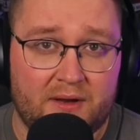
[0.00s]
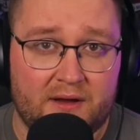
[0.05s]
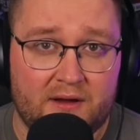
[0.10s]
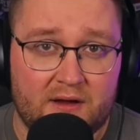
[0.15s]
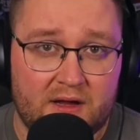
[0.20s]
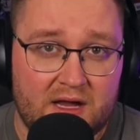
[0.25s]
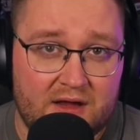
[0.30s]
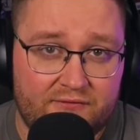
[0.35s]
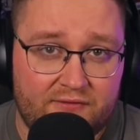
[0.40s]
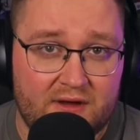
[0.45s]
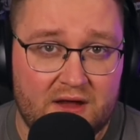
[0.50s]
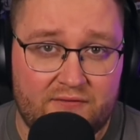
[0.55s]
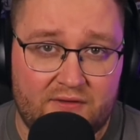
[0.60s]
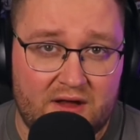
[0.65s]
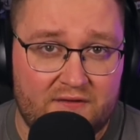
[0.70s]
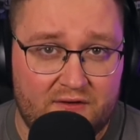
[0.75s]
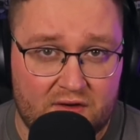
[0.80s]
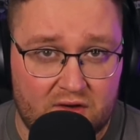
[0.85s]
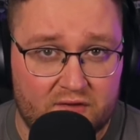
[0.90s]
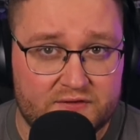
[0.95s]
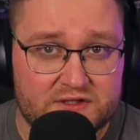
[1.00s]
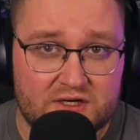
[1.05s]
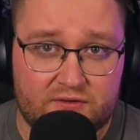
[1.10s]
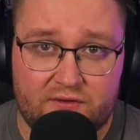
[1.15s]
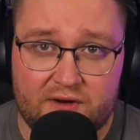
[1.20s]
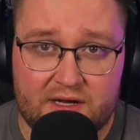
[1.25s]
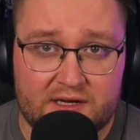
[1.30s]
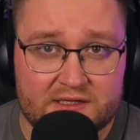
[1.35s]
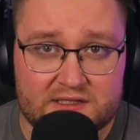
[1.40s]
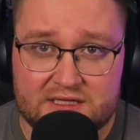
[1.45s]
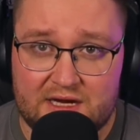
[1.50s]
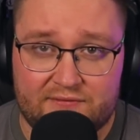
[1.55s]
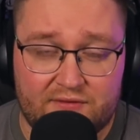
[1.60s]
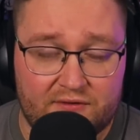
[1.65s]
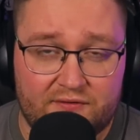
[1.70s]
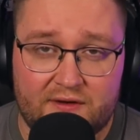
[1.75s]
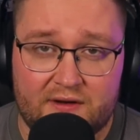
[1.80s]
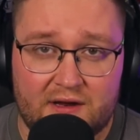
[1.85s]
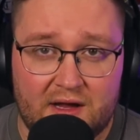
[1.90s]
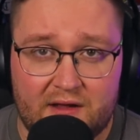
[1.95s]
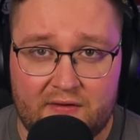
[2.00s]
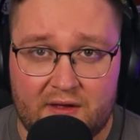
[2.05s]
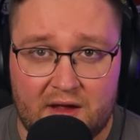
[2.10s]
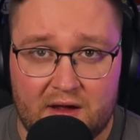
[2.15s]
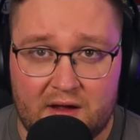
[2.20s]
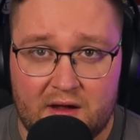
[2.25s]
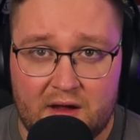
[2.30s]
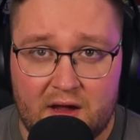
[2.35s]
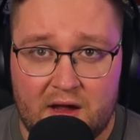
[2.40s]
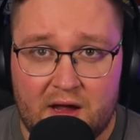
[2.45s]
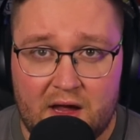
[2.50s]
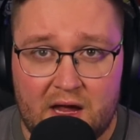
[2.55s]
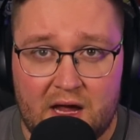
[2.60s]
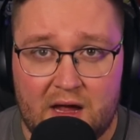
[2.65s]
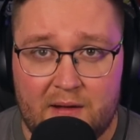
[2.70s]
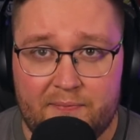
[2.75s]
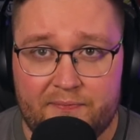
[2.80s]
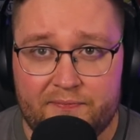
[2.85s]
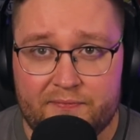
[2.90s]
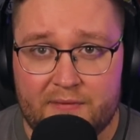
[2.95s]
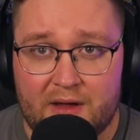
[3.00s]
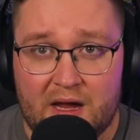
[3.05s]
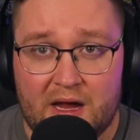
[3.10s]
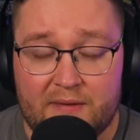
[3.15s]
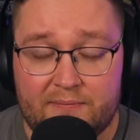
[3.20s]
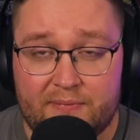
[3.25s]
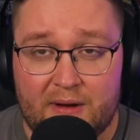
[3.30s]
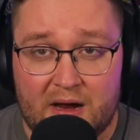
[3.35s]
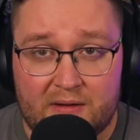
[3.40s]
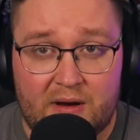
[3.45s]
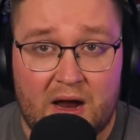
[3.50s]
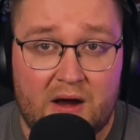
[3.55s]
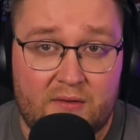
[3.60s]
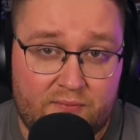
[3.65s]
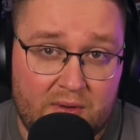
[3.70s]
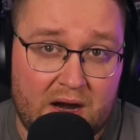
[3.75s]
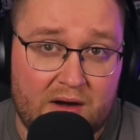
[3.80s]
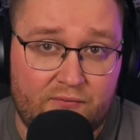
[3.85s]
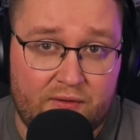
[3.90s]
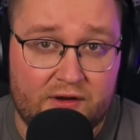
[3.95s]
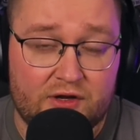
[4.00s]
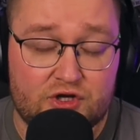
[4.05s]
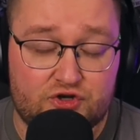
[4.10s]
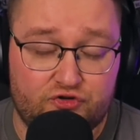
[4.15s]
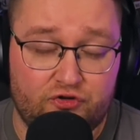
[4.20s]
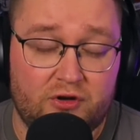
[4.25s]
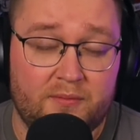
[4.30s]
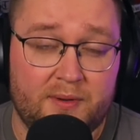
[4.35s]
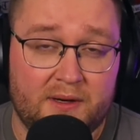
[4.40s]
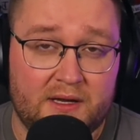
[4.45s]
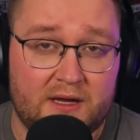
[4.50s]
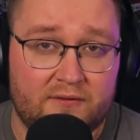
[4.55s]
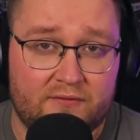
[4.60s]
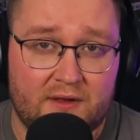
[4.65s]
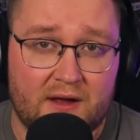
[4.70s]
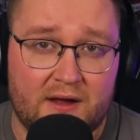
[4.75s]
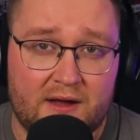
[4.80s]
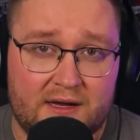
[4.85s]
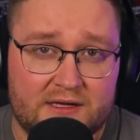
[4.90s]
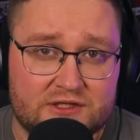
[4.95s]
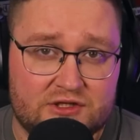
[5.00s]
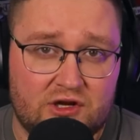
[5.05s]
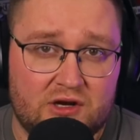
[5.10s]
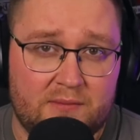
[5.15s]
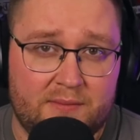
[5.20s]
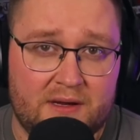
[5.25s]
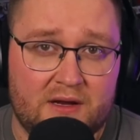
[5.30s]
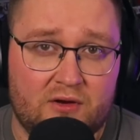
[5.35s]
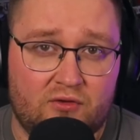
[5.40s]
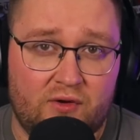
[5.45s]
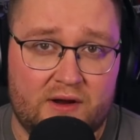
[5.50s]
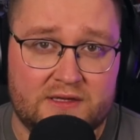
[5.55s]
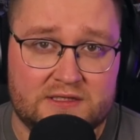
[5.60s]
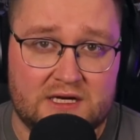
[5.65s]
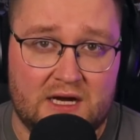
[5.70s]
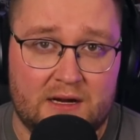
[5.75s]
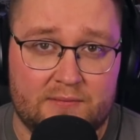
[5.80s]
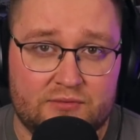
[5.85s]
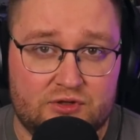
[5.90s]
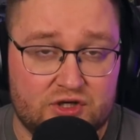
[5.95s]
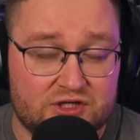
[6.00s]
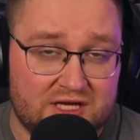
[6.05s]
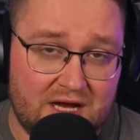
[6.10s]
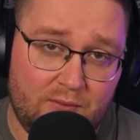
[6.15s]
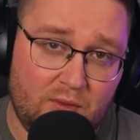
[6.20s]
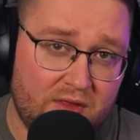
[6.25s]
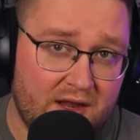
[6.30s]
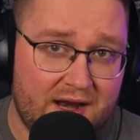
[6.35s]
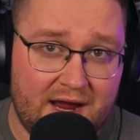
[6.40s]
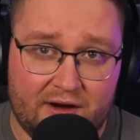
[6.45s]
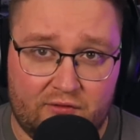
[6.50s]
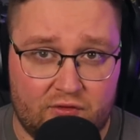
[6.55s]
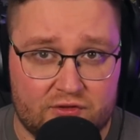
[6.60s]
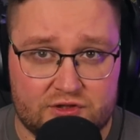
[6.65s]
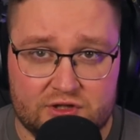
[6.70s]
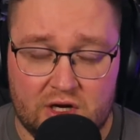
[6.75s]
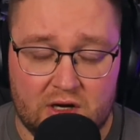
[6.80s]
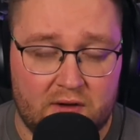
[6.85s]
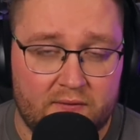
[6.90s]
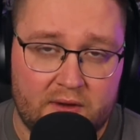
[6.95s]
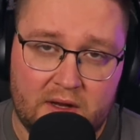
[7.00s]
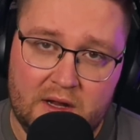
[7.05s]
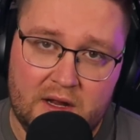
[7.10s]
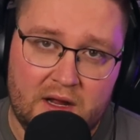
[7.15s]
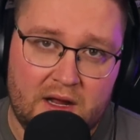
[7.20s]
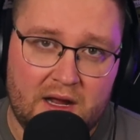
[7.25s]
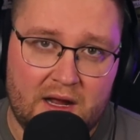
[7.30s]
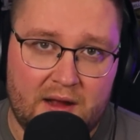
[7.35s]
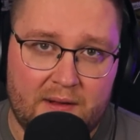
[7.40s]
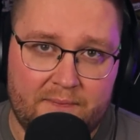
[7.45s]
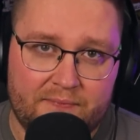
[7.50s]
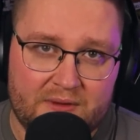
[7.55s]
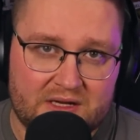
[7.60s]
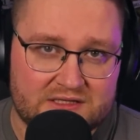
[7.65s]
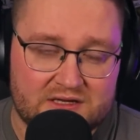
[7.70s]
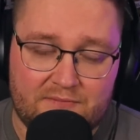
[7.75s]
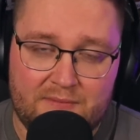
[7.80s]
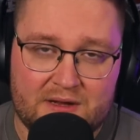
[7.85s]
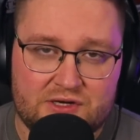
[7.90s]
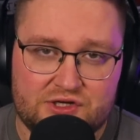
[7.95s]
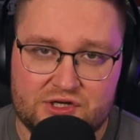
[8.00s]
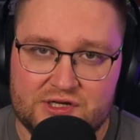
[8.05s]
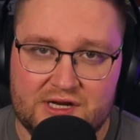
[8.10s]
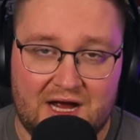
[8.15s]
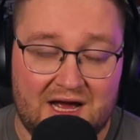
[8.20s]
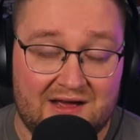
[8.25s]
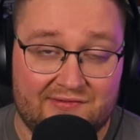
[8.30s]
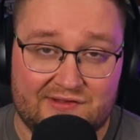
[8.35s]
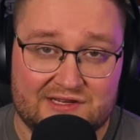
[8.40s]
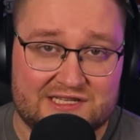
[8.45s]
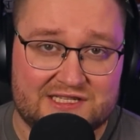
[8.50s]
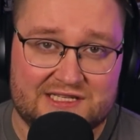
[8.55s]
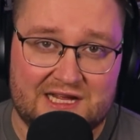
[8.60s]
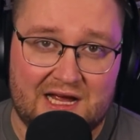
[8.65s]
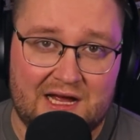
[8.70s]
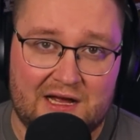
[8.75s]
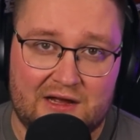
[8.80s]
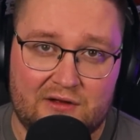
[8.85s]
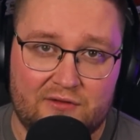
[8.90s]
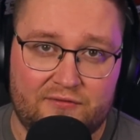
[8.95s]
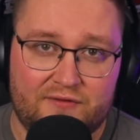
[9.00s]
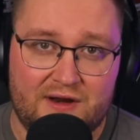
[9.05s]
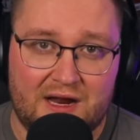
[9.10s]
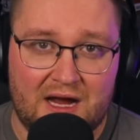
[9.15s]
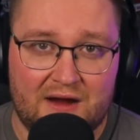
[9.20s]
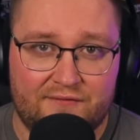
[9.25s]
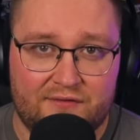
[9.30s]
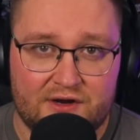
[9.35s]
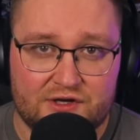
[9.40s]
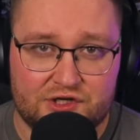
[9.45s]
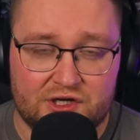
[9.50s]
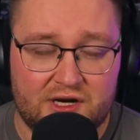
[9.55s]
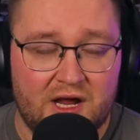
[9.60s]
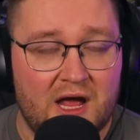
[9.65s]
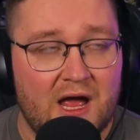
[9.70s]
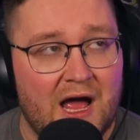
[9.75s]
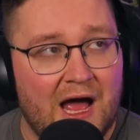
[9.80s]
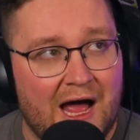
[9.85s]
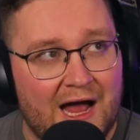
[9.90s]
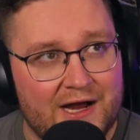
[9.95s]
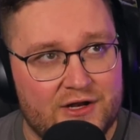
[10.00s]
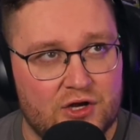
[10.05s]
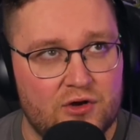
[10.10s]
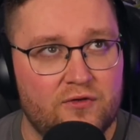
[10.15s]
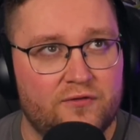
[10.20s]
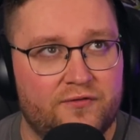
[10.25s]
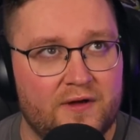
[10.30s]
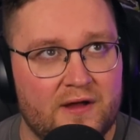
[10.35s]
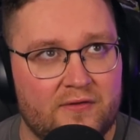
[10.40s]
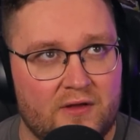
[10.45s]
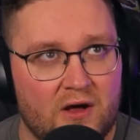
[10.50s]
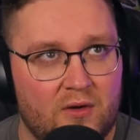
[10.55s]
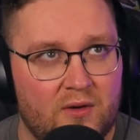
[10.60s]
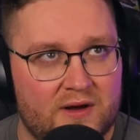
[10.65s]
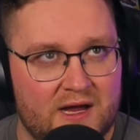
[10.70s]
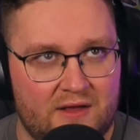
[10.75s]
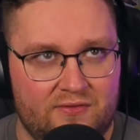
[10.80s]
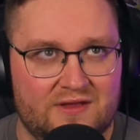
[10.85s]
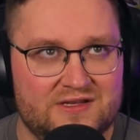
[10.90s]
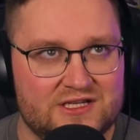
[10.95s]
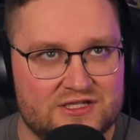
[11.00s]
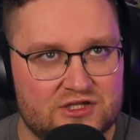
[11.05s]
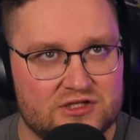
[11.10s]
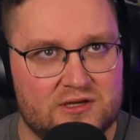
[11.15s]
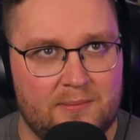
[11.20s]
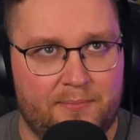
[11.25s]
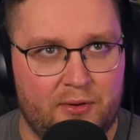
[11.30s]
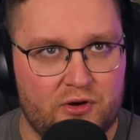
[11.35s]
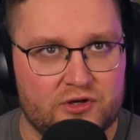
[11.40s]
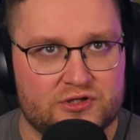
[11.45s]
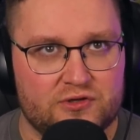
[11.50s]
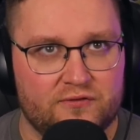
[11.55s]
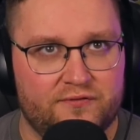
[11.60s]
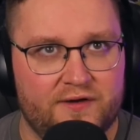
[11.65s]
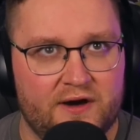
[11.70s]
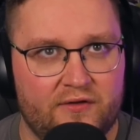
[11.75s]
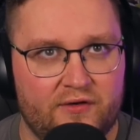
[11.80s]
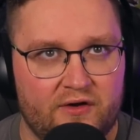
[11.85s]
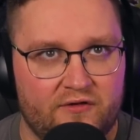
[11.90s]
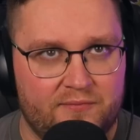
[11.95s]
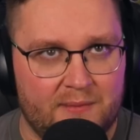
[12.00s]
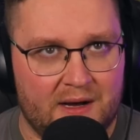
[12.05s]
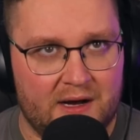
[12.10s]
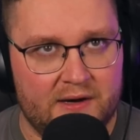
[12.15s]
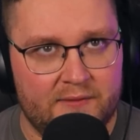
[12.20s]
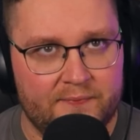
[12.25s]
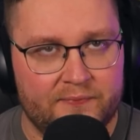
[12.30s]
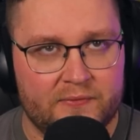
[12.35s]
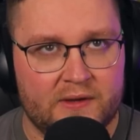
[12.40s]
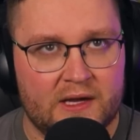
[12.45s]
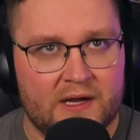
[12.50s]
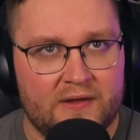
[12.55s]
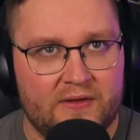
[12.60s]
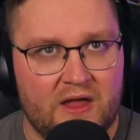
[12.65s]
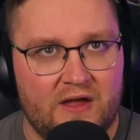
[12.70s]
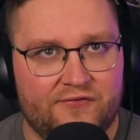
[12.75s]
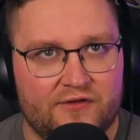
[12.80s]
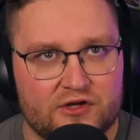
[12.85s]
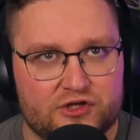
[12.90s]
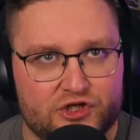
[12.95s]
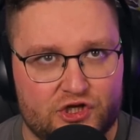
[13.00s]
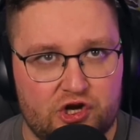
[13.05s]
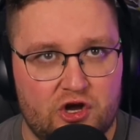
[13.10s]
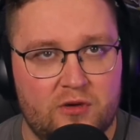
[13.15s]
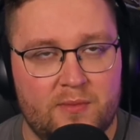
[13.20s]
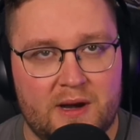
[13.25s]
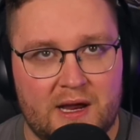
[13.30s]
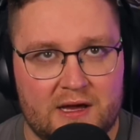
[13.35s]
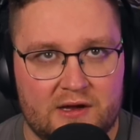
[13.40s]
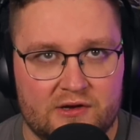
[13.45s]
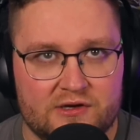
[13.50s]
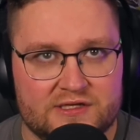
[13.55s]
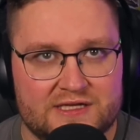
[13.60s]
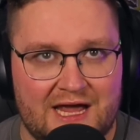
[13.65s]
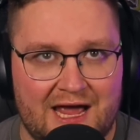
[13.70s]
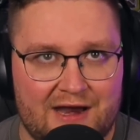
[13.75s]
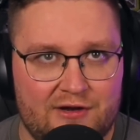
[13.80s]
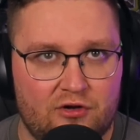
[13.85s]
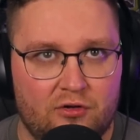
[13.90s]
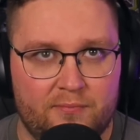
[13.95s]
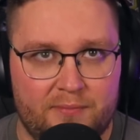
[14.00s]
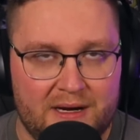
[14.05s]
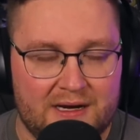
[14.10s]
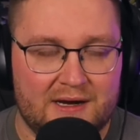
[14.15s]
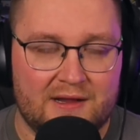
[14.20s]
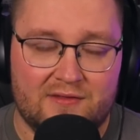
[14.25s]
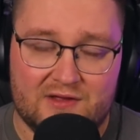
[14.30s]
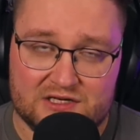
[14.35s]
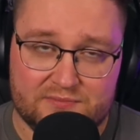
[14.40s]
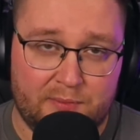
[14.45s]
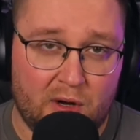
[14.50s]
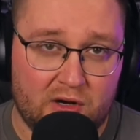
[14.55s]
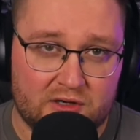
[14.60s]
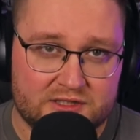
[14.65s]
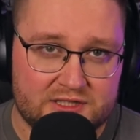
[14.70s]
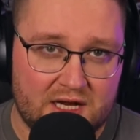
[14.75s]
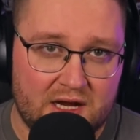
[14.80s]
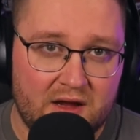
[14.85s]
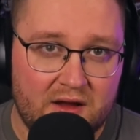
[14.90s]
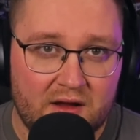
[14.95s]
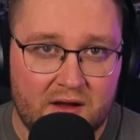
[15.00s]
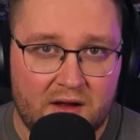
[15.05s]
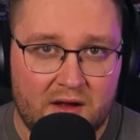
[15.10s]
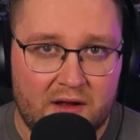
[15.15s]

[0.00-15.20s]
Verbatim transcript: player. If you love Tyranids, everything like that, I really truly believe that it's going to be a great time. Just like what the Necrons got, as I mentioned, at the start of 9th edition. I do think, though, again, this is just a personal theory of mine, if the Terminators end up being in this box set,